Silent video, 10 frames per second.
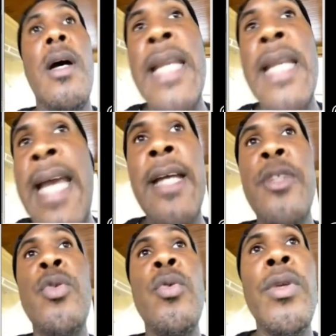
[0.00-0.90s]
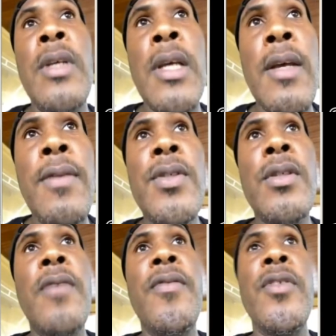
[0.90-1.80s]
a 992 with Kith and
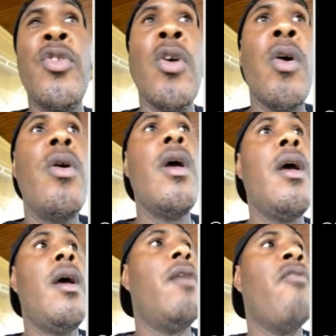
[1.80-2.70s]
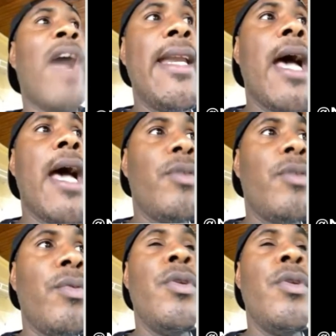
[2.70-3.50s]
stuff. And so right now,